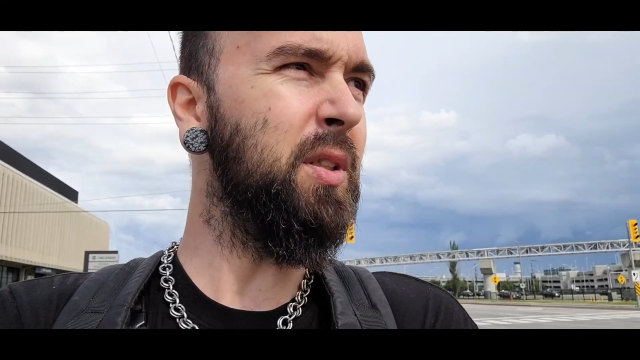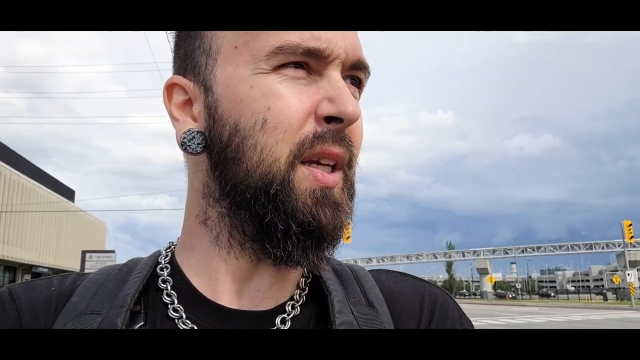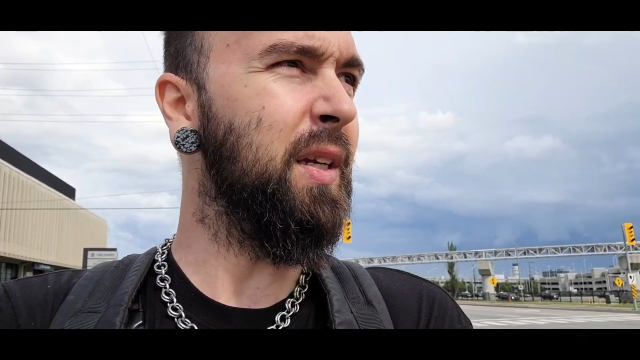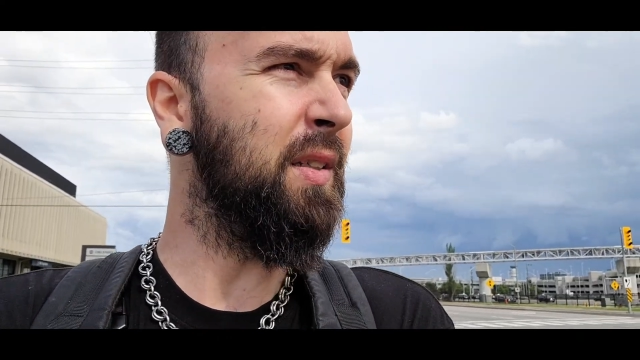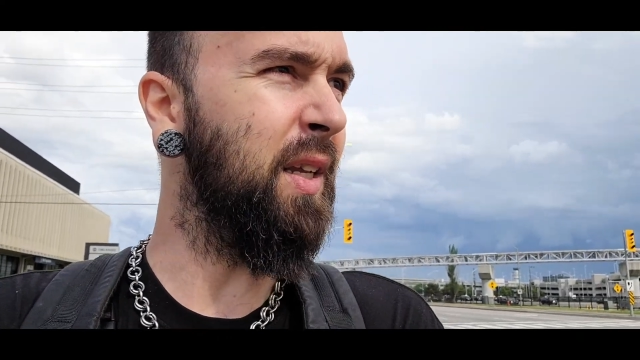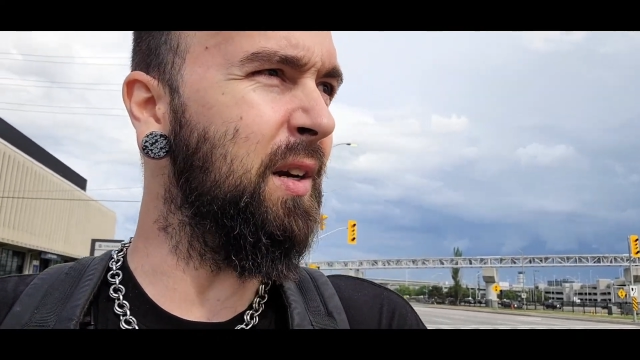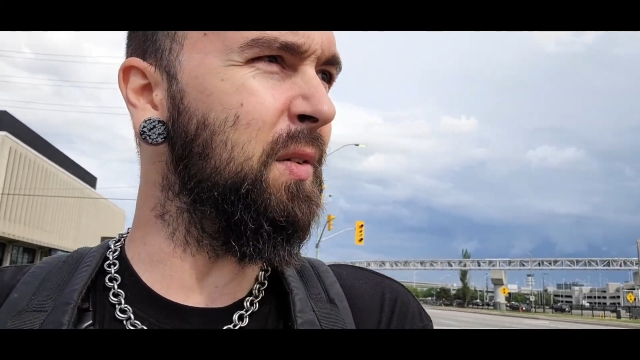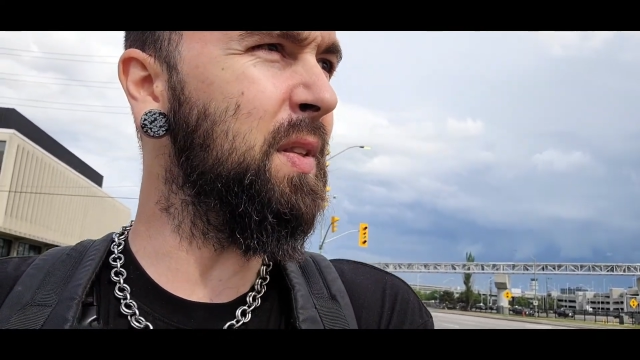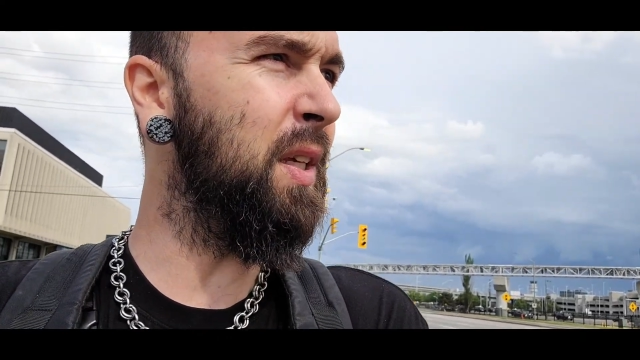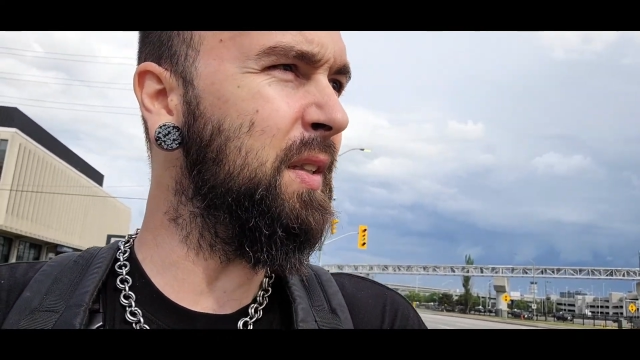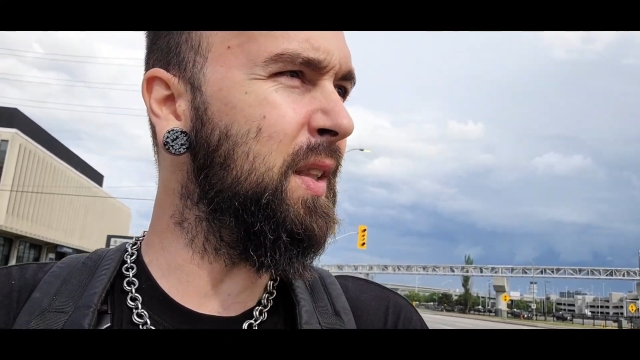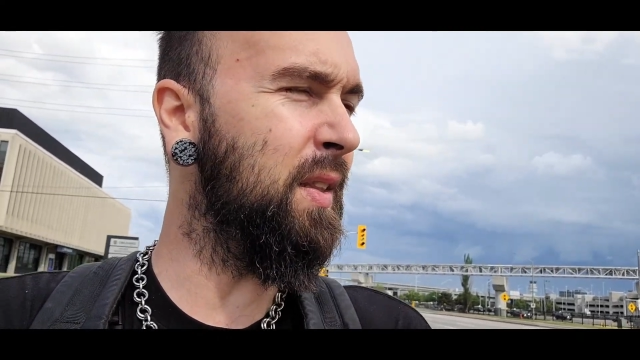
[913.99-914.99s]
things. I don't
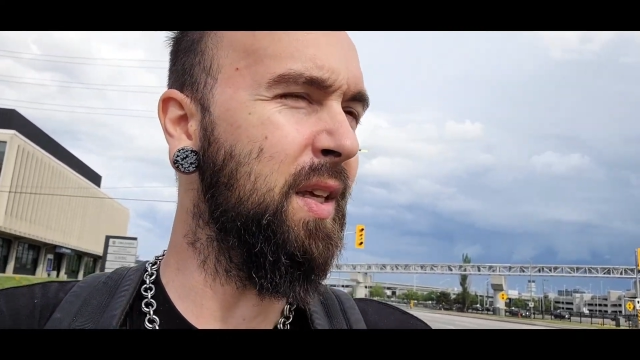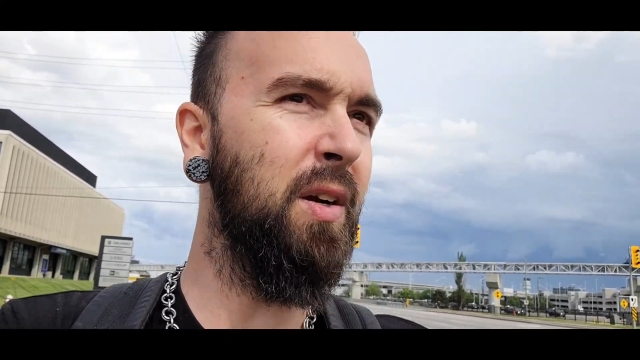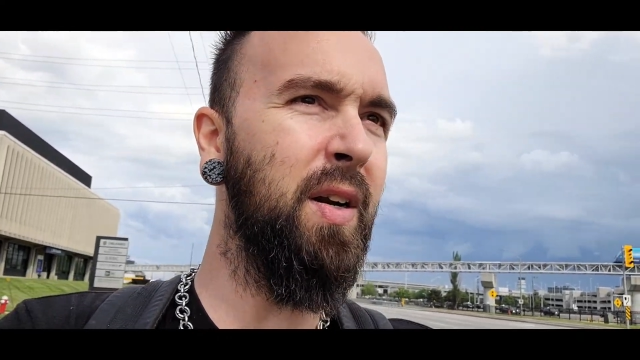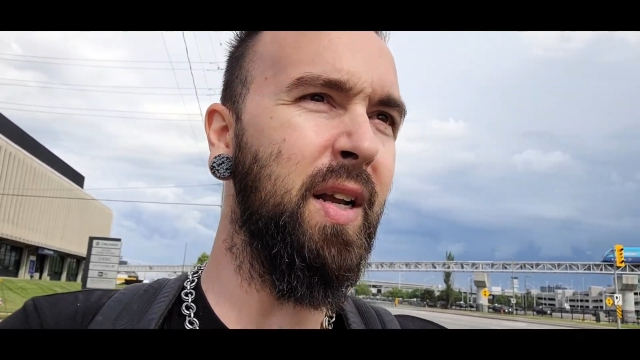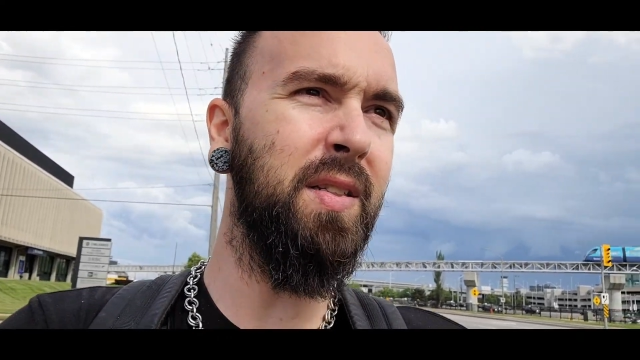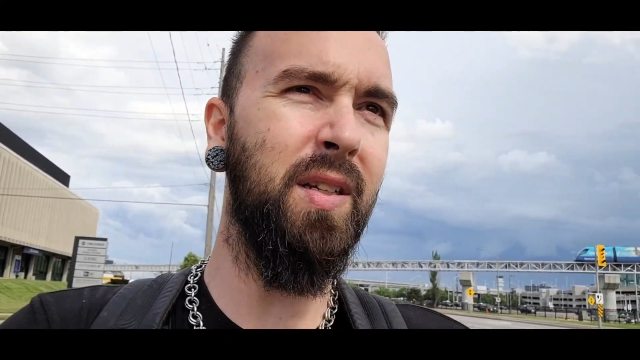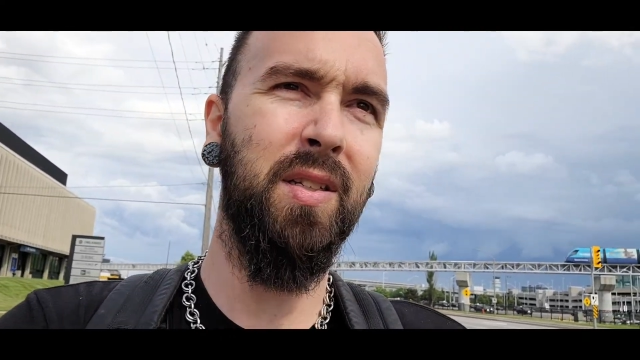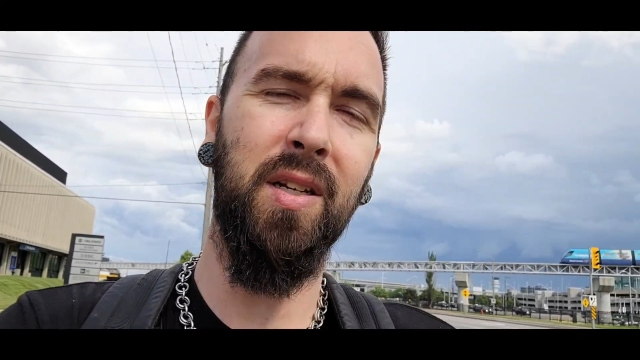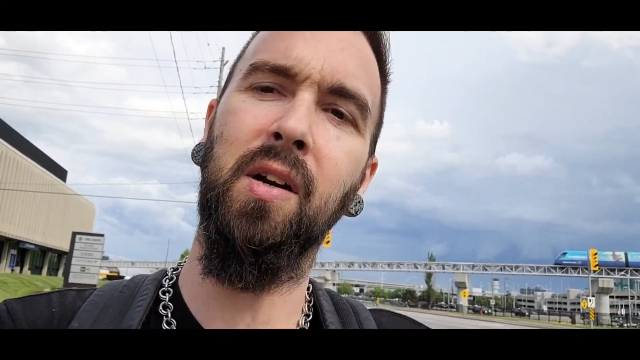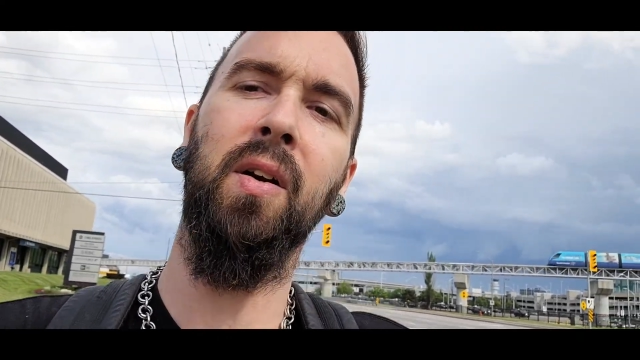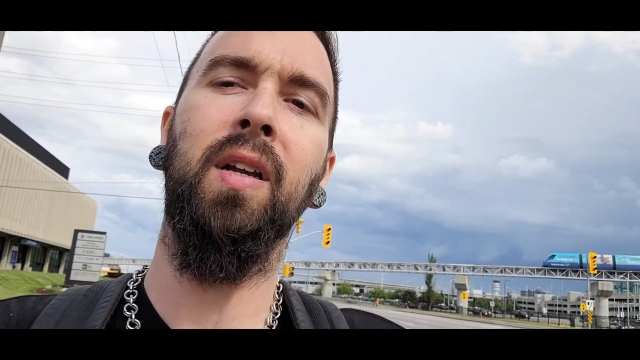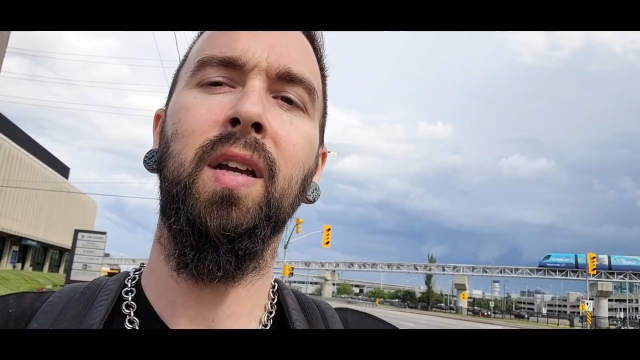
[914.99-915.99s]
think that they're
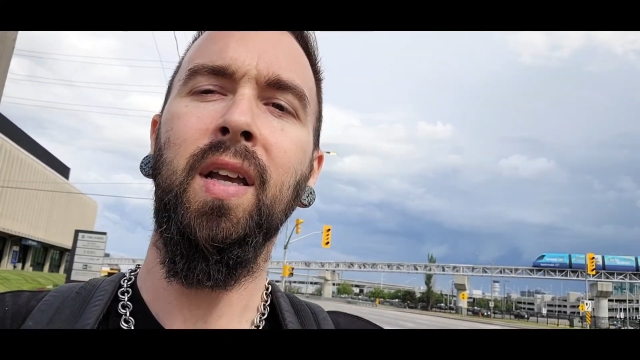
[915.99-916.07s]
necessary.